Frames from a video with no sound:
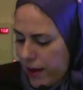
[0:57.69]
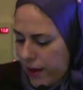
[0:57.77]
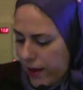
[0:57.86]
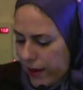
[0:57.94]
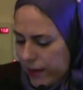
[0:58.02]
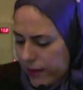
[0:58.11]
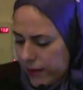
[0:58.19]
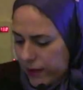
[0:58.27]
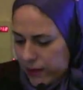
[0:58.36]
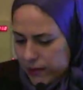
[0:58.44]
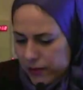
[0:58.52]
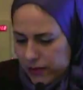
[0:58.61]
And
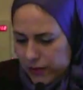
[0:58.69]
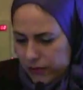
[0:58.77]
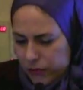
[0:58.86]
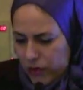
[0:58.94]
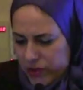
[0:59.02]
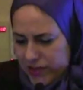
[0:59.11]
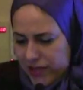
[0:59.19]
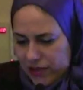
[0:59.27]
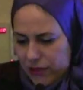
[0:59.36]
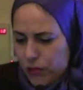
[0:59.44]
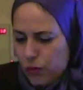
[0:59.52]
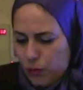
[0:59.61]
that was done
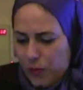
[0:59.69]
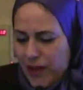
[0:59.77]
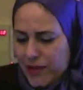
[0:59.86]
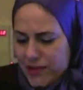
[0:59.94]
through many